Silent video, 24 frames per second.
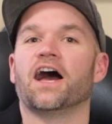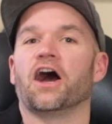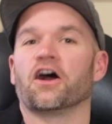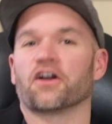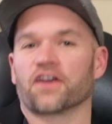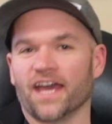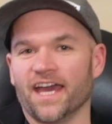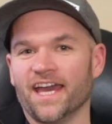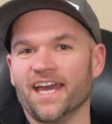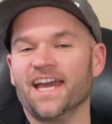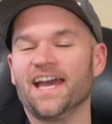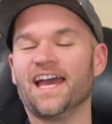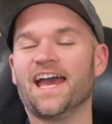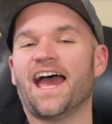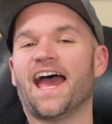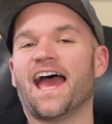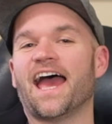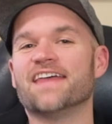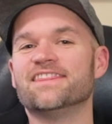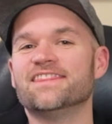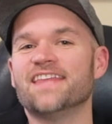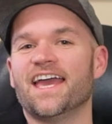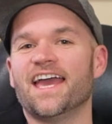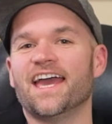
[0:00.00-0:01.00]
okay,
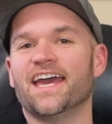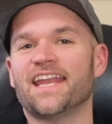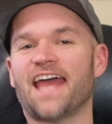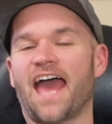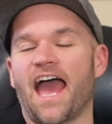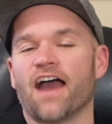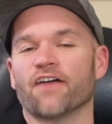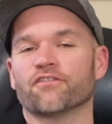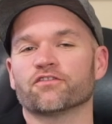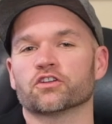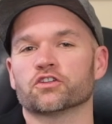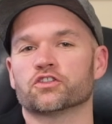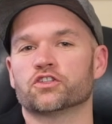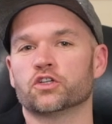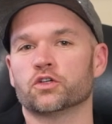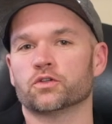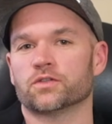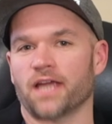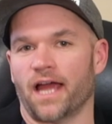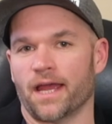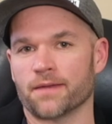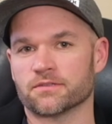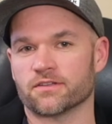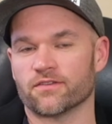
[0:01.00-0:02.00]
and then after
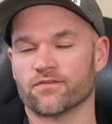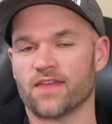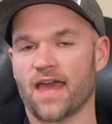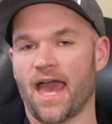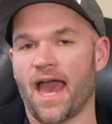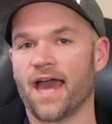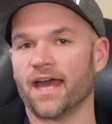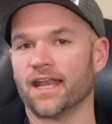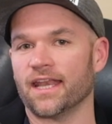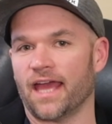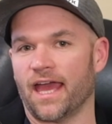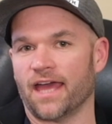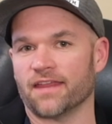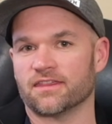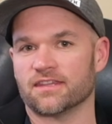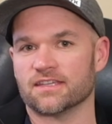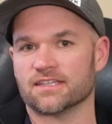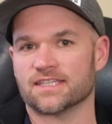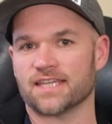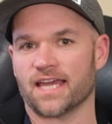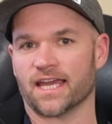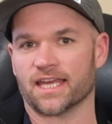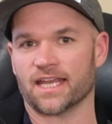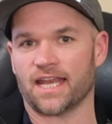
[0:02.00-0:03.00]
2 times of that, at
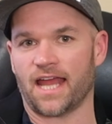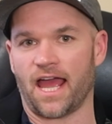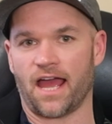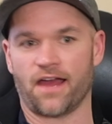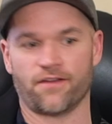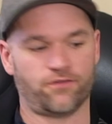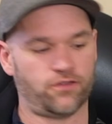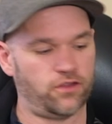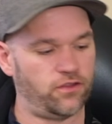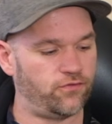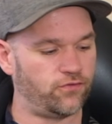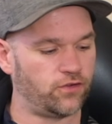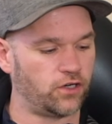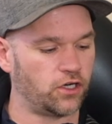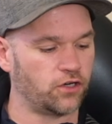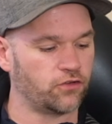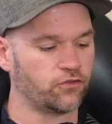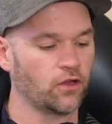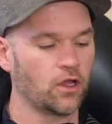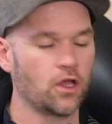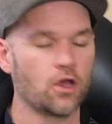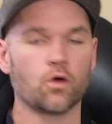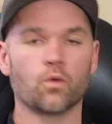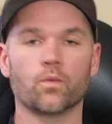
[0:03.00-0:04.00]
the second half of the
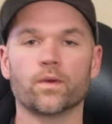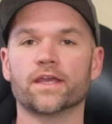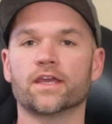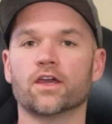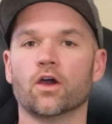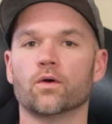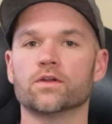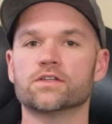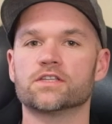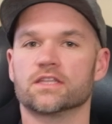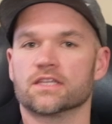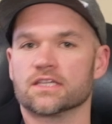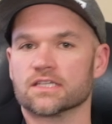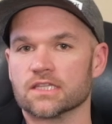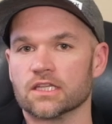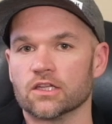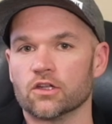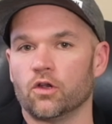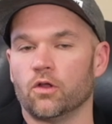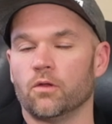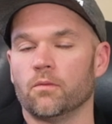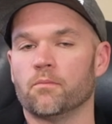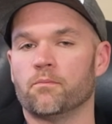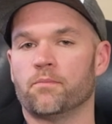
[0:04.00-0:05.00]
verse, we go into this
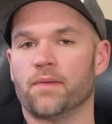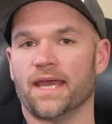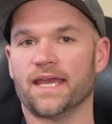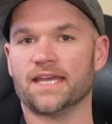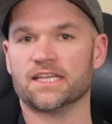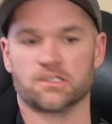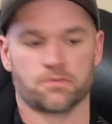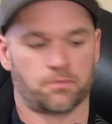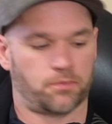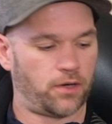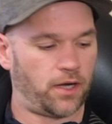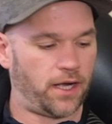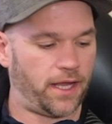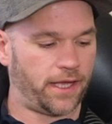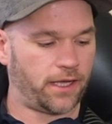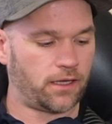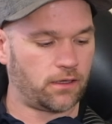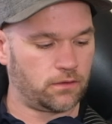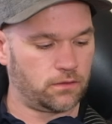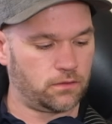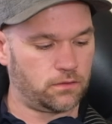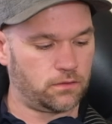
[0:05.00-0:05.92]
little bass break